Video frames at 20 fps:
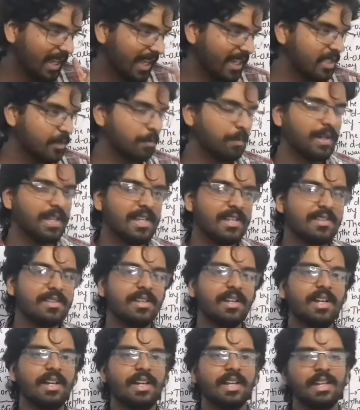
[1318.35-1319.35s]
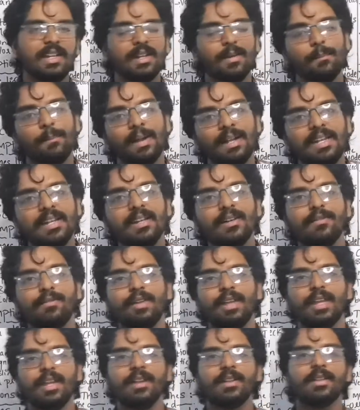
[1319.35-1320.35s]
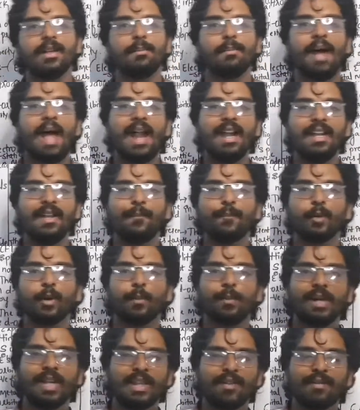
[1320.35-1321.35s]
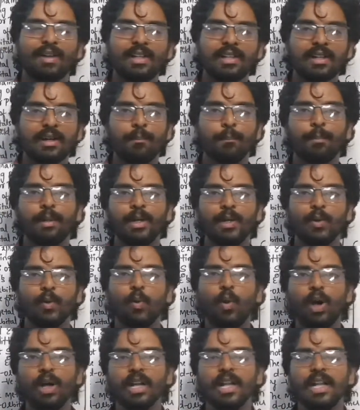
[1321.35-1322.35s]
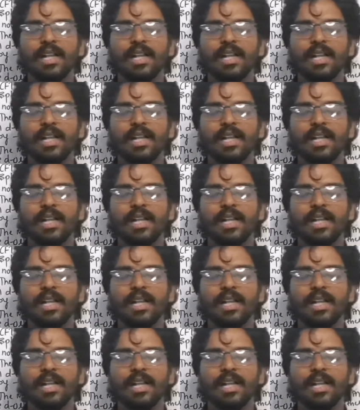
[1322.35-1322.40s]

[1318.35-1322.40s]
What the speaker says: explains in a better way the magnetic property when compared to what?